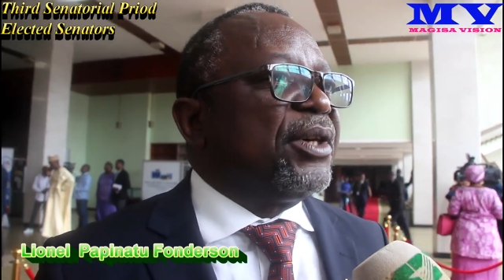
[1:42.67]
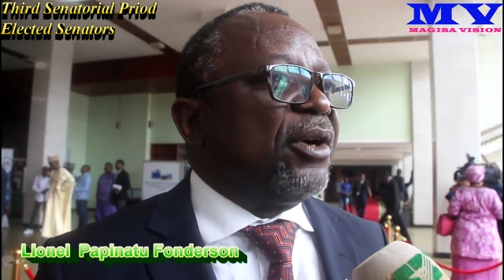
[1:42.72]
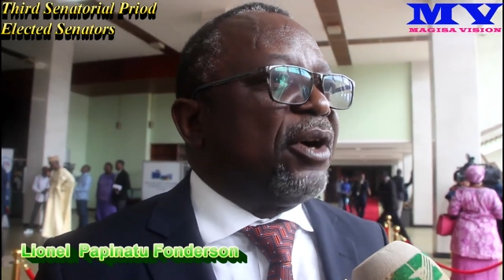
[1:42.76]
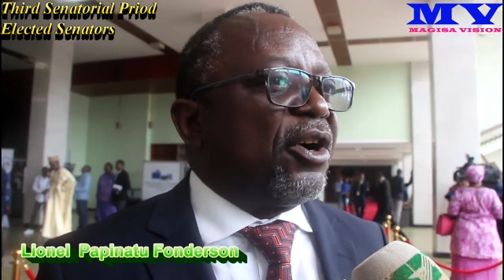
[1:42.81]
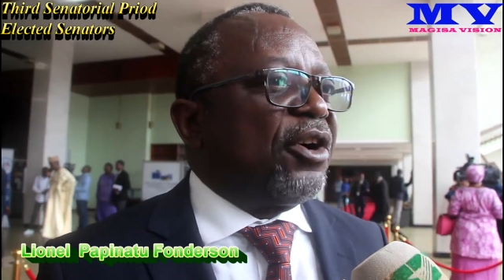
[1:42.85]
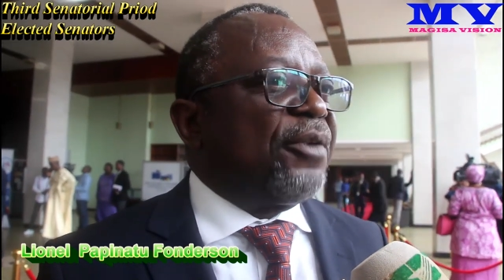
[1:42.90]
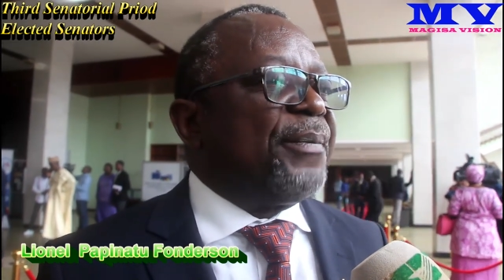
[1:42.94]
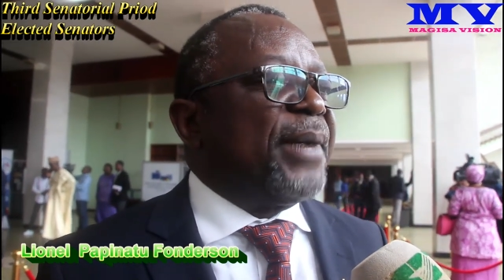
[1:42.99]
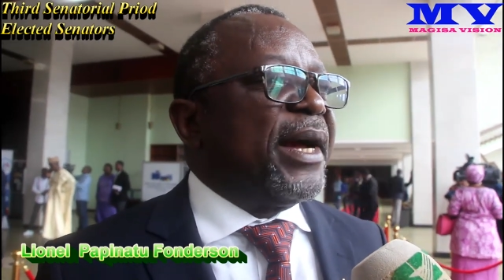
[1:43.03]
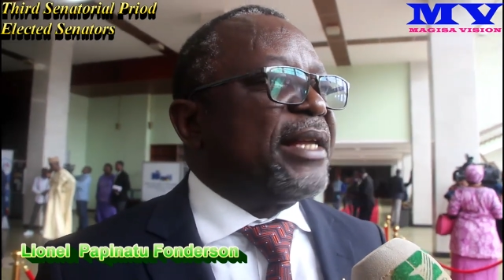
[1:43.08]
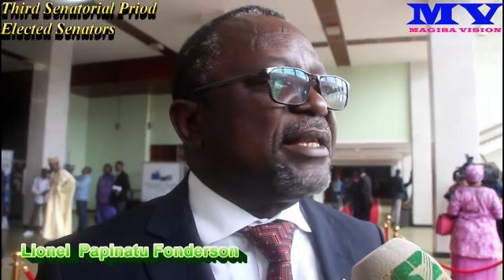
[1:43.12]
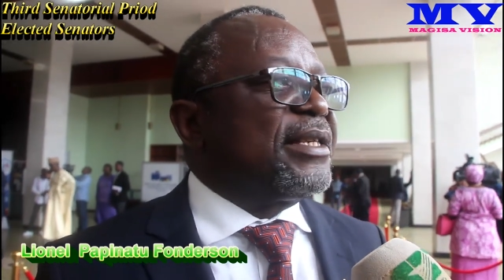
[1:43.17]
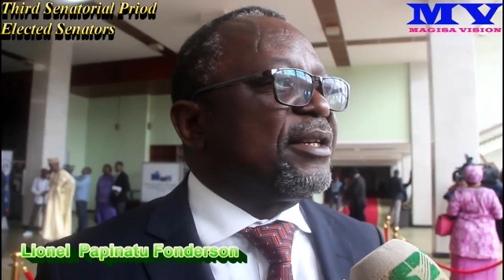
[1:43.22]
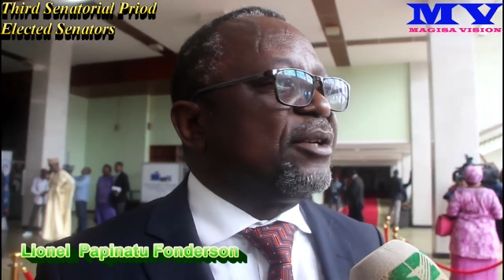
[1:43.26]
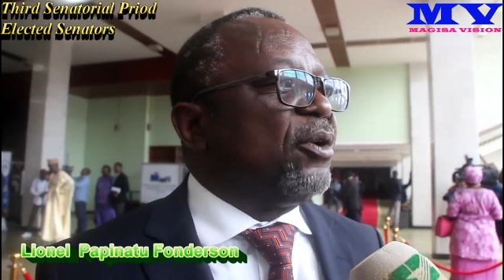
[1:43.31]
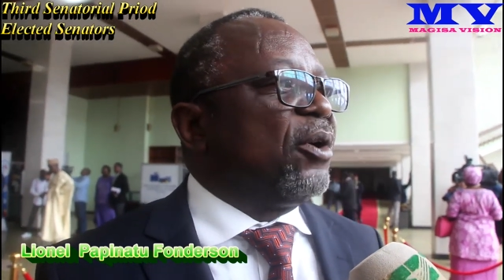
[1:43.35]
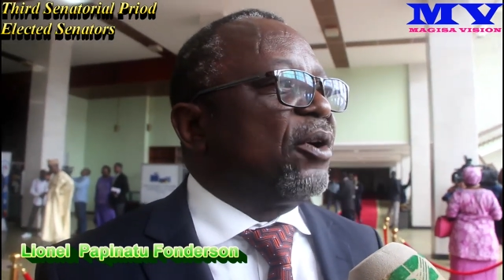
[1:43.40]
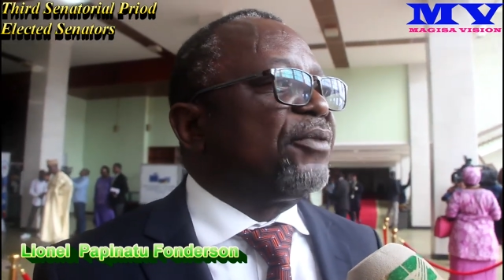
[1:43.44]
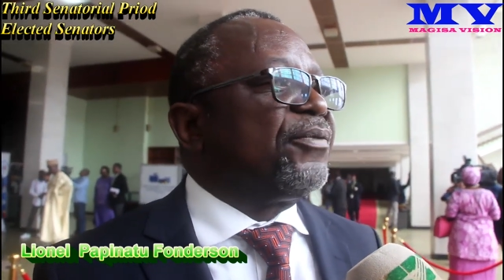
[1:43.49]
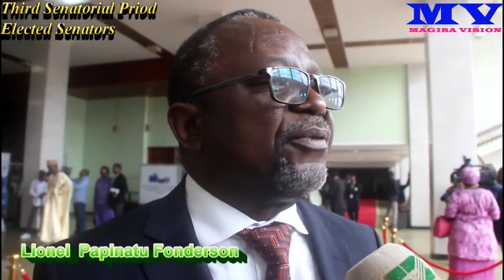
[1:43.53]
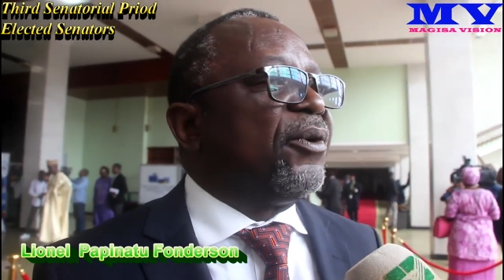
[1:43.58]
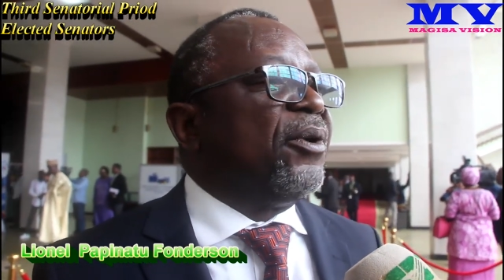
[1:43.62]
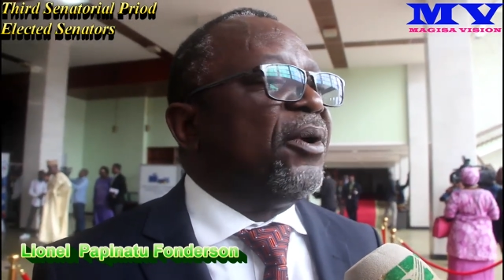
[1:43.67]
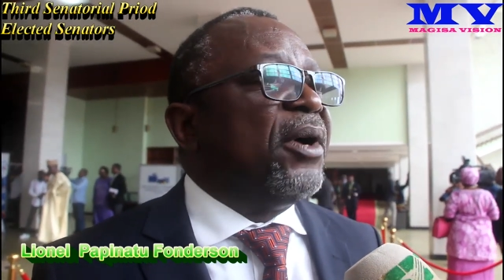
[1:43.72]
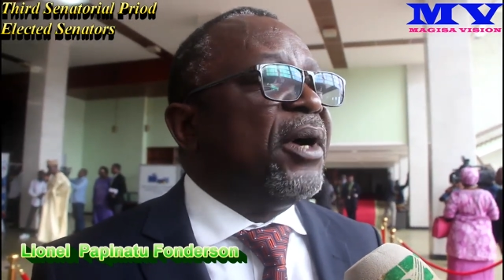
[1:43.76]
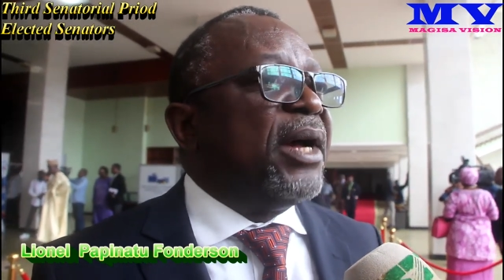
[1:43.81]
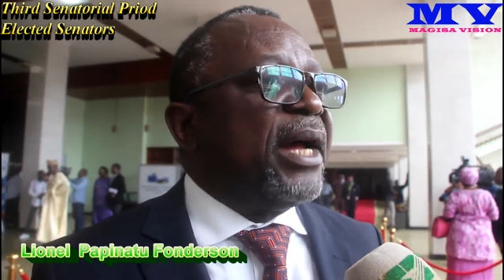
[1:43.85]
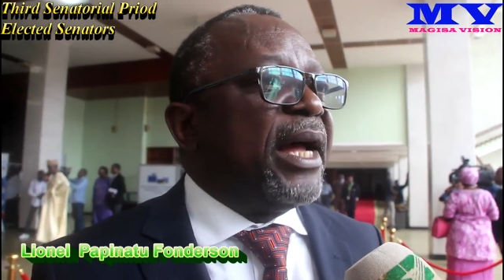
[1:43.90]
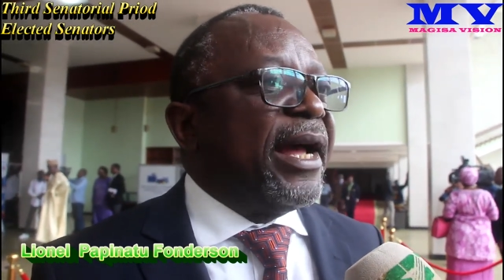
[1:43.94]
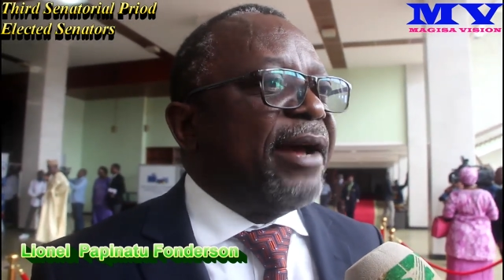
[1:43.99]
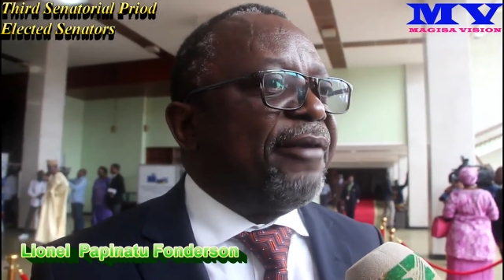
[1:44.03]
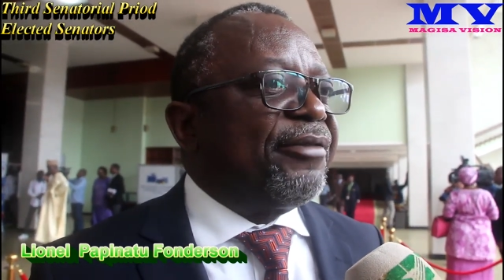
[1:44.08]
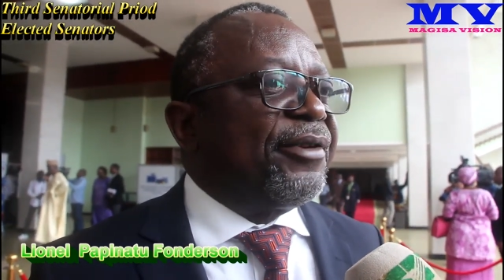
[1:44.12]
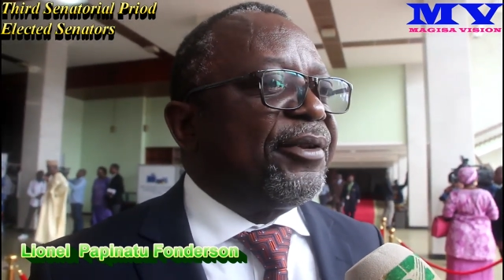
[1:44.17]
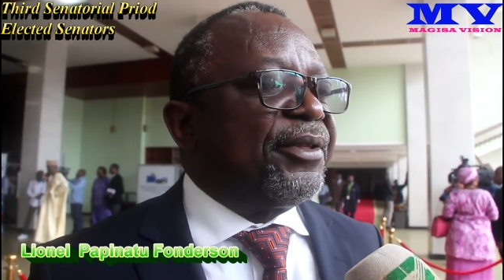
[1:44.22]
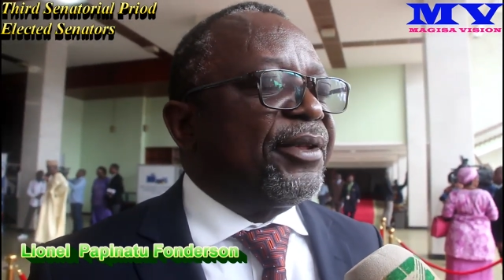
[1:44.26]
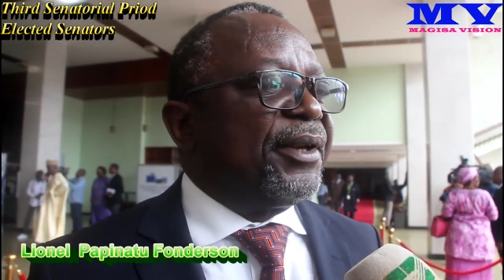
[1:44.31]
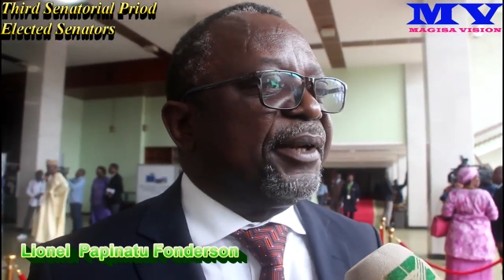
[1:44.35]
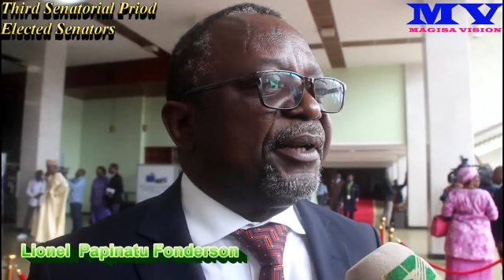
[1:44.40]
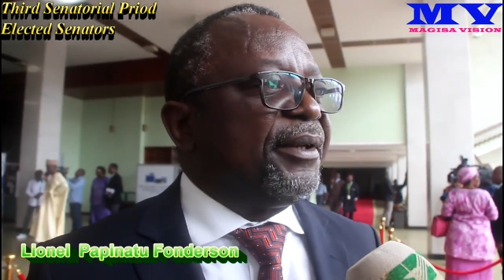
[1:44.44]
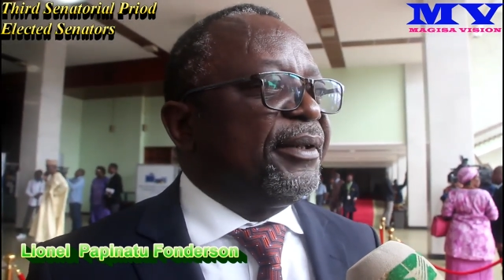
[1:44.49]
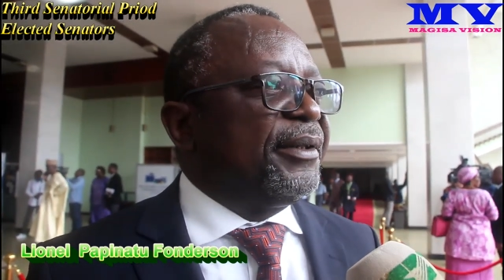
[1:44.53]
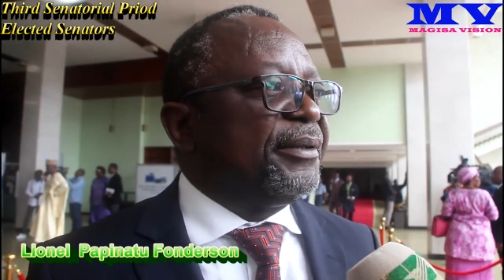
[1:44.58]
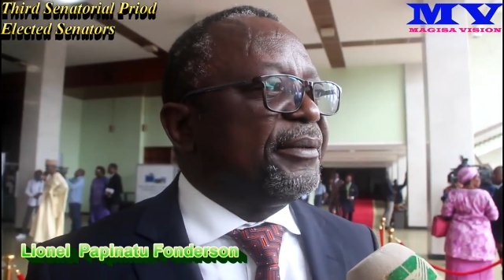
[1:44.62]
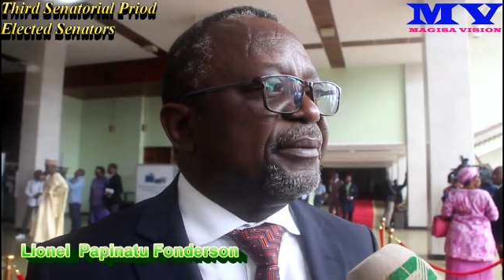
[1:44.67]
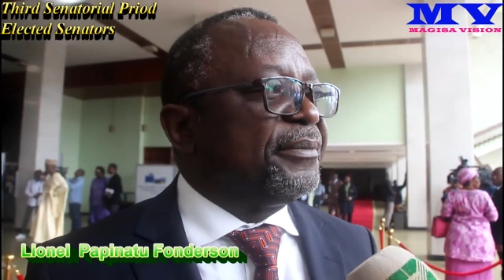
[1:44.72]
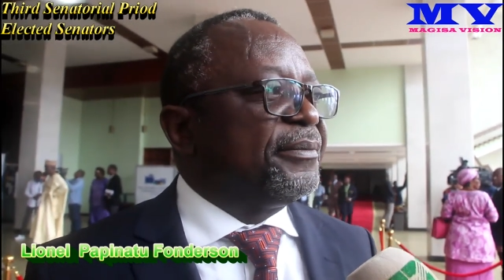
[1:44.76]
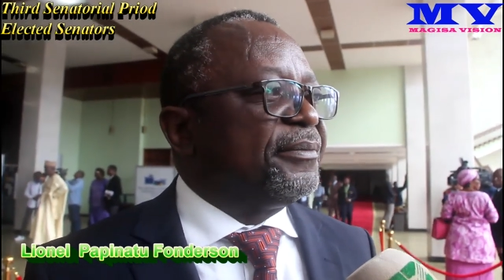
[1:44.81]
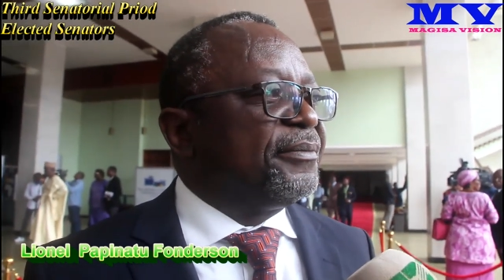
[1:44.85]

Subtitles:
Almighty God for everything.